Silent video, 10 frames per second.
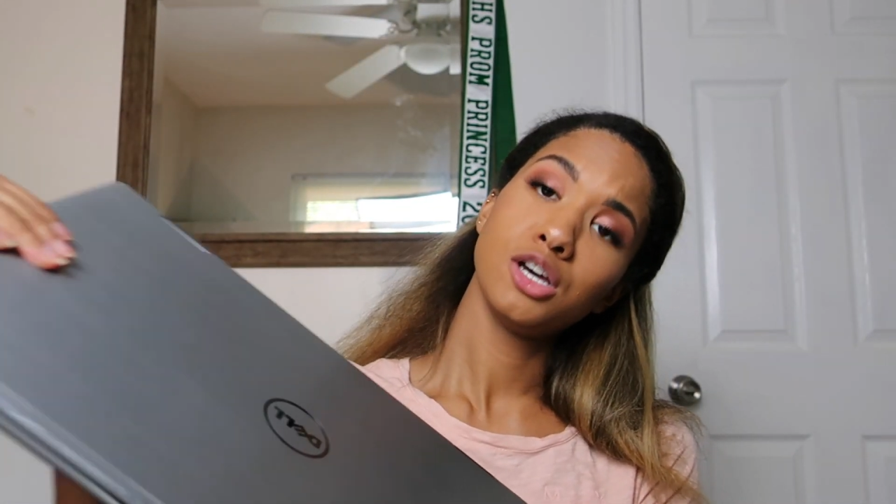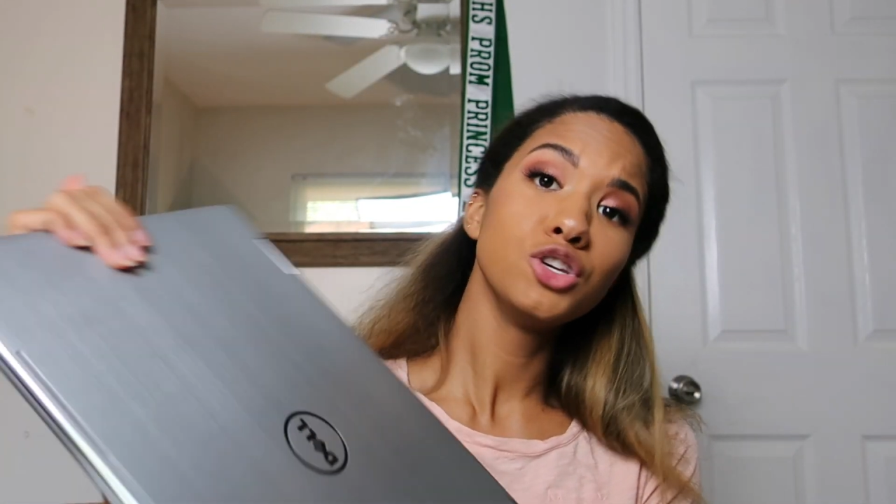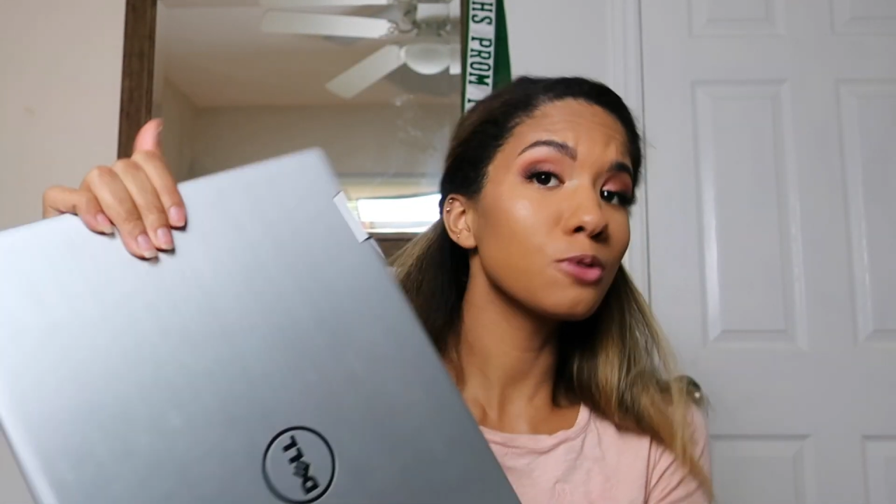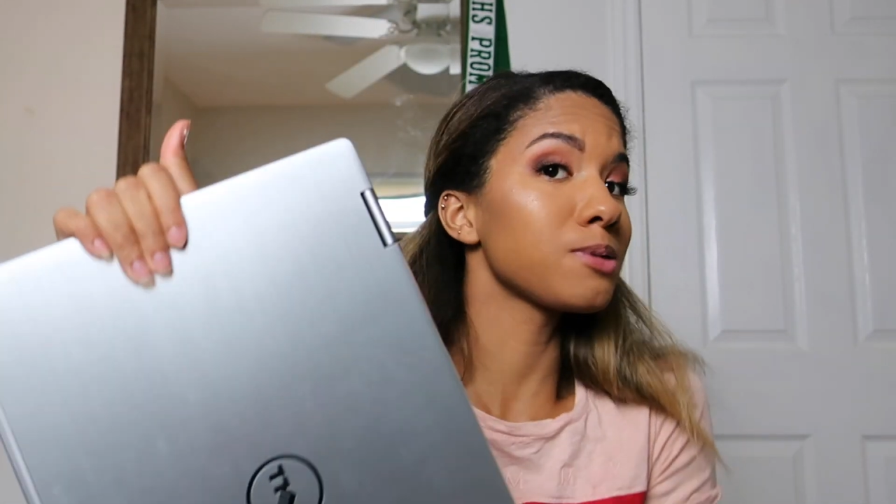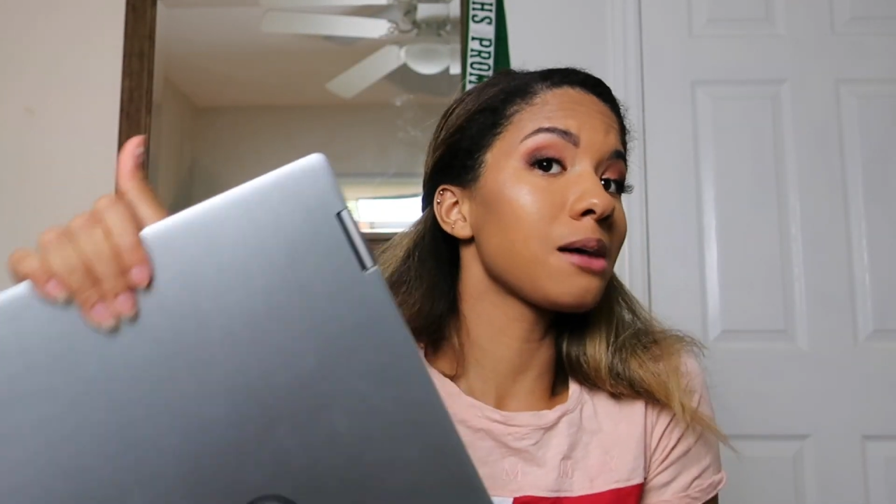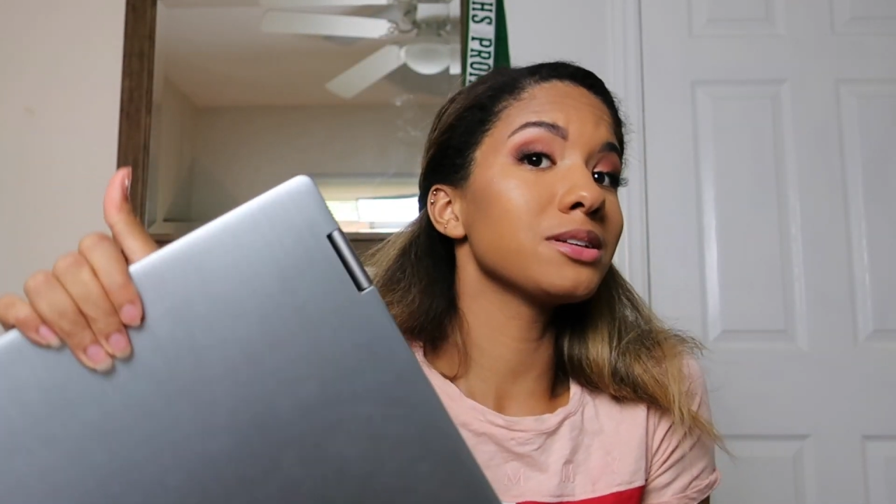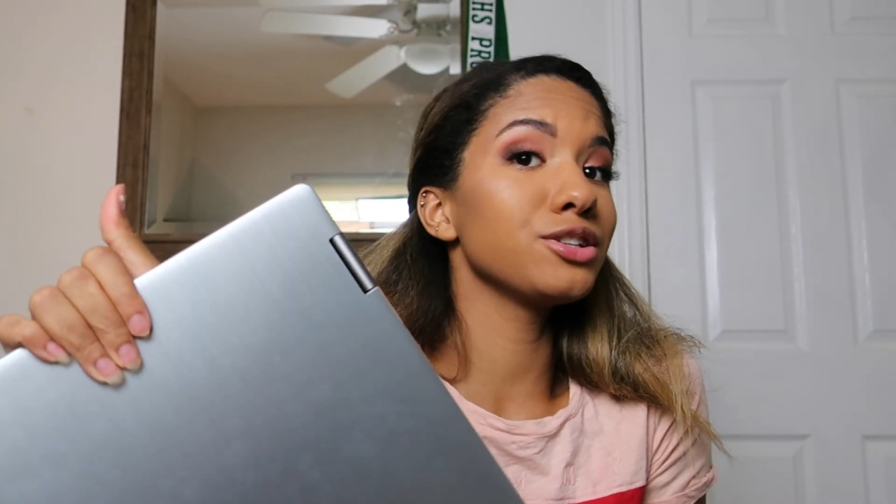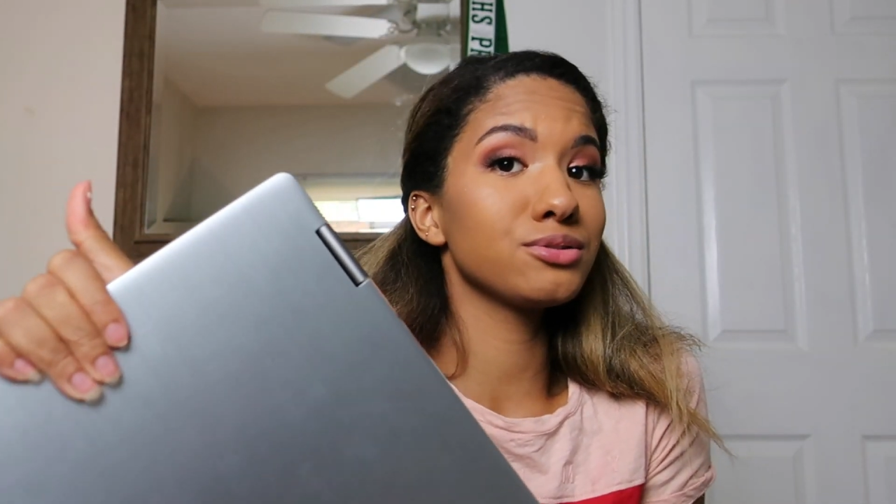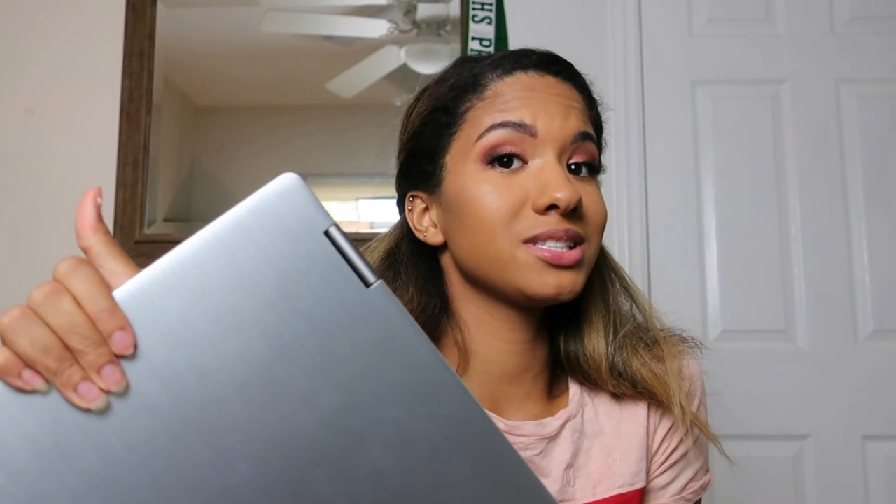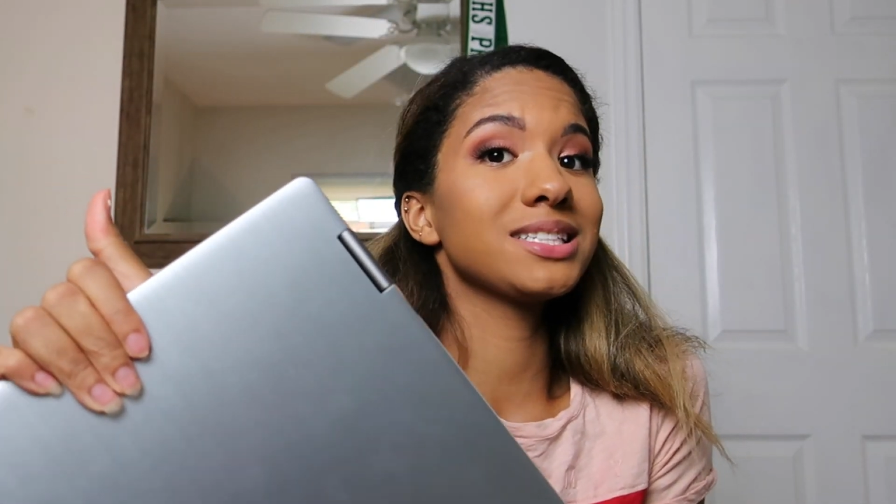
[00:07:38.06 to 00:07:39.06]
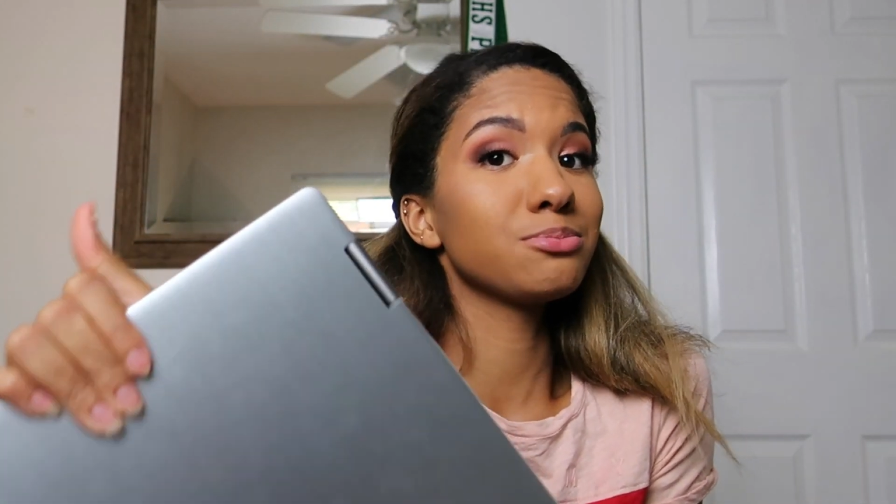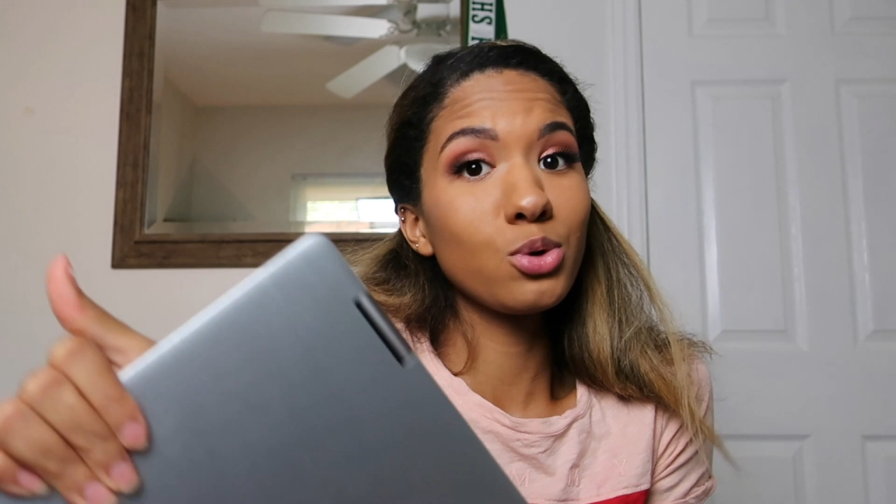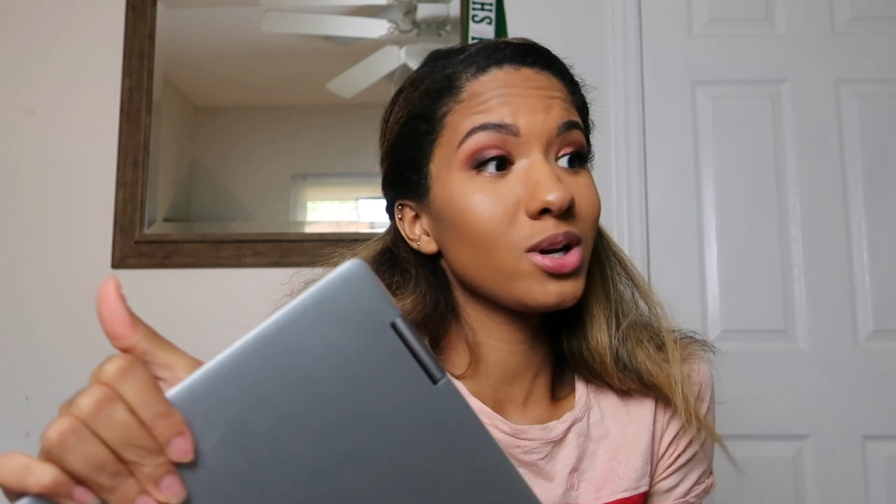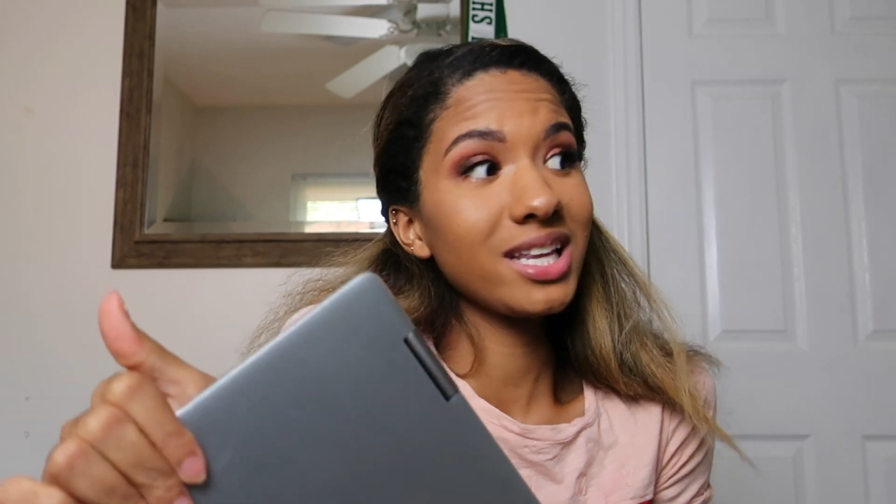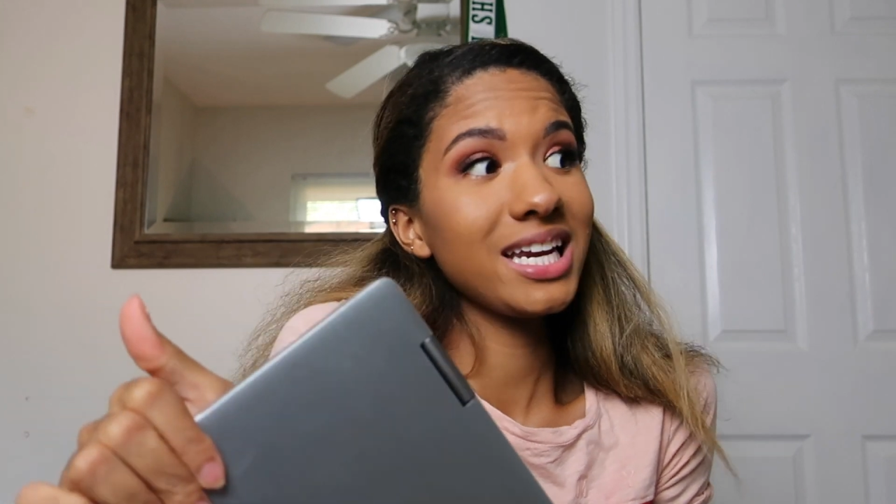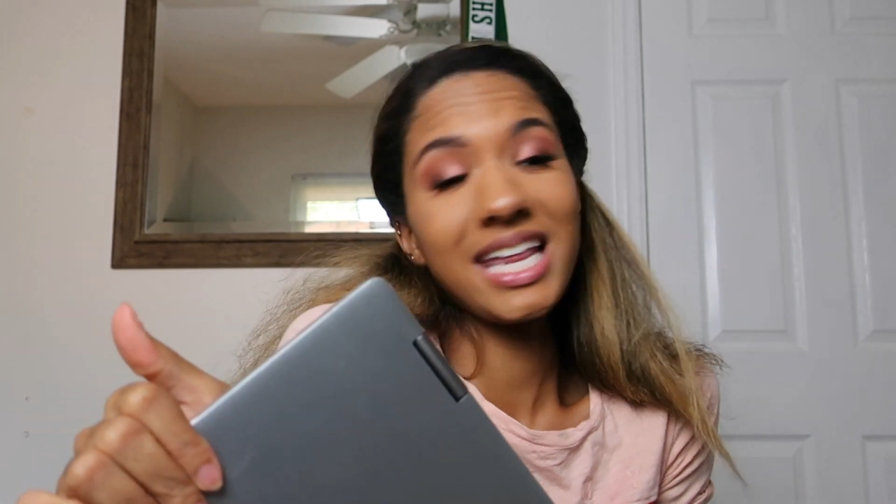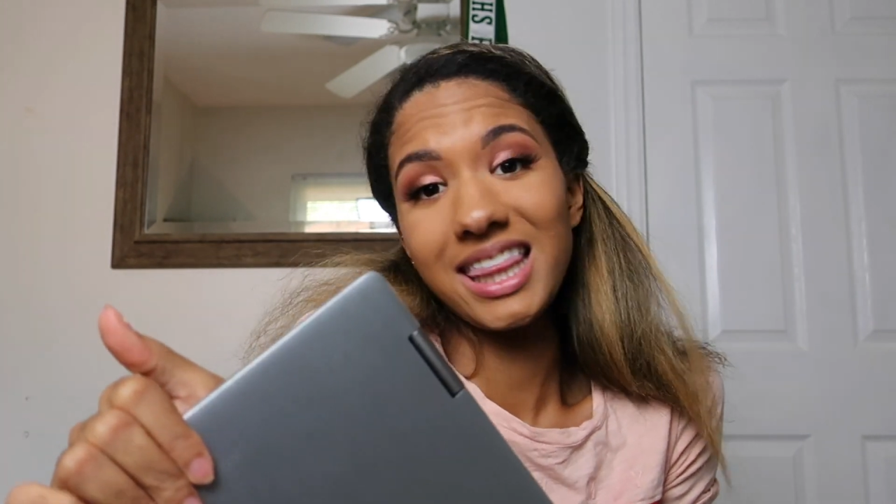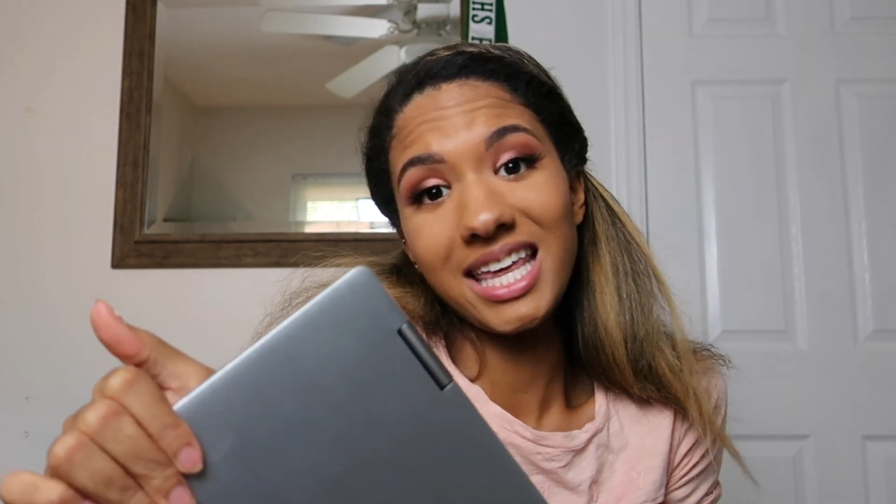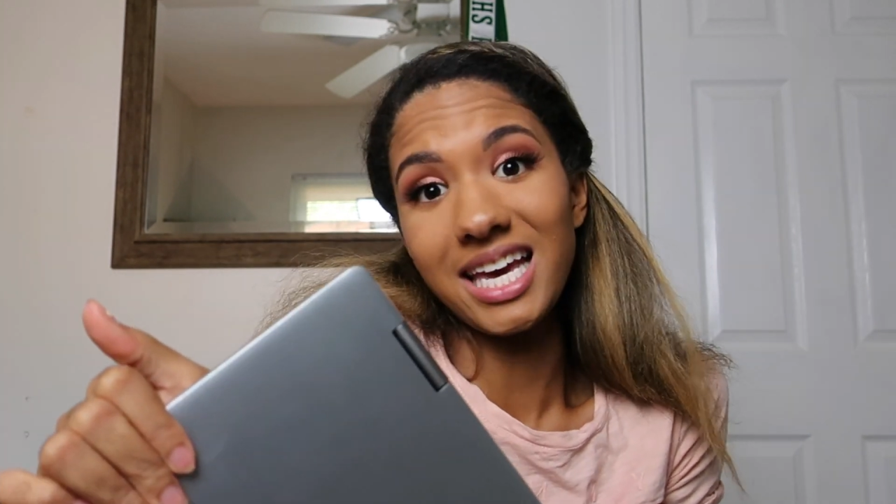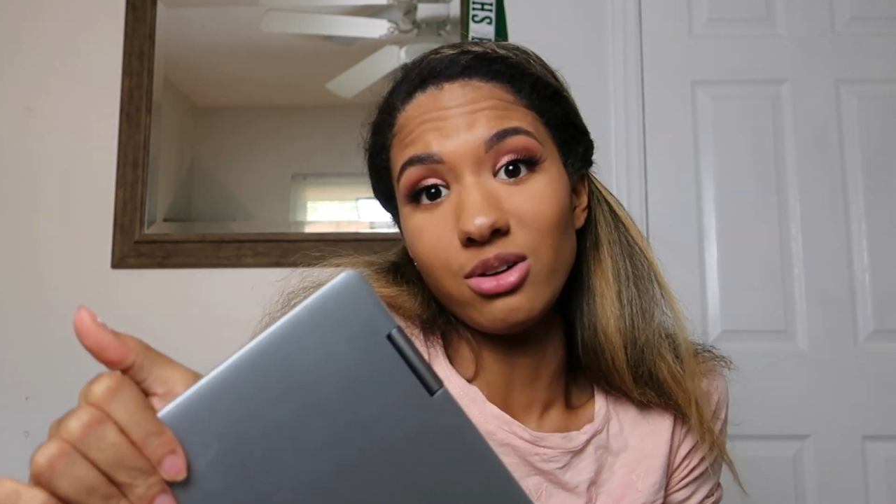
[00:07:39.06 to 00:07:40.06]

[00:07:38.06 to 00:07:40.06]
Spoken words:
You'll probably use this more than anything